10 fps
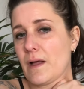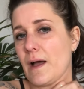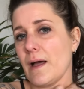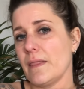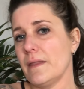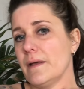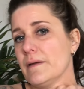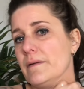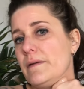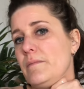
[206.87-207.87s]
and
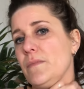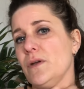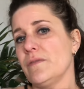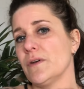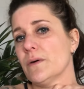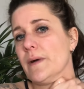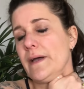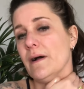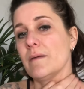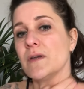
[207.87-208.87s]
then move your way
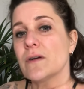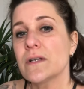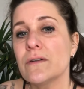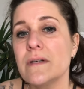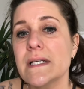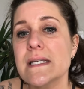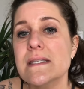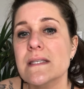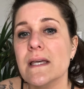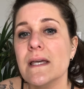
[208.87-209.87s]
up. You can already
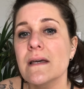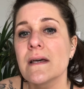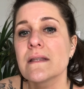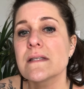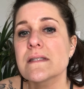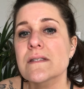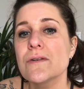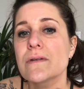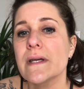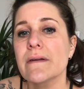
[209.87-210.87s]
see, this is
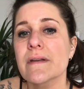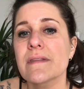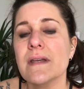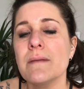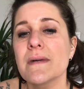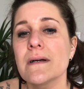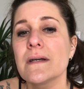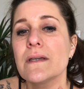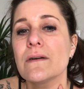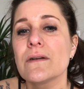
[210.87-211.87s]
called erythema.
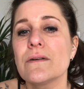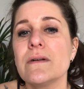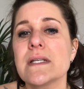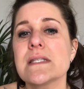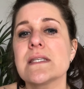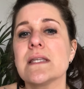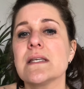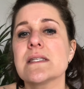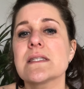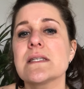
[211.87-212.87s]
You can already see
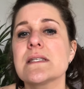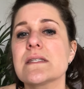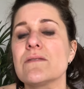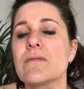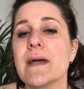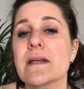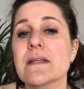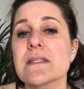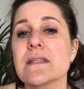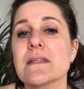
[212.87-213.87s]
this. This is the
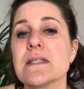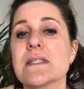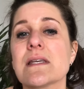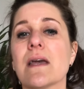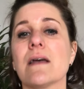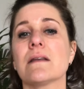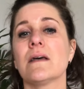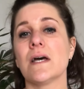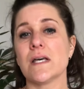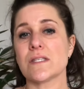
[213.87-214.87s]
redness of the skin.
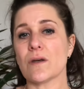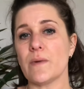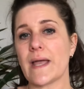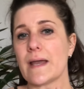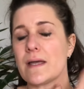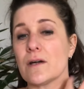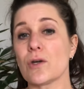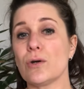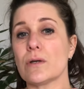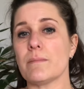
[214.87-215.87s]
So we're getting a
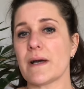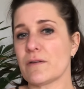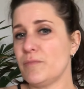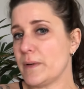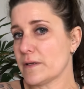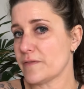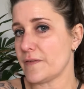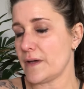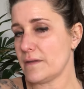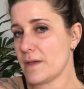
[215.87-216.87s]
good amount of blood
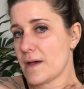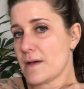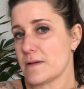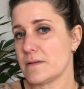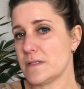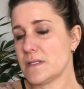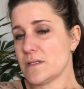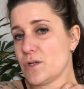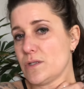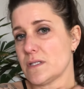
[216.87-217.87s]
flow there. This is
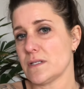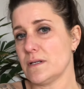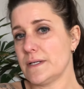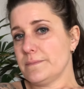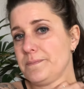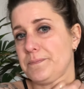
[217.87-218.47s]
a good sign.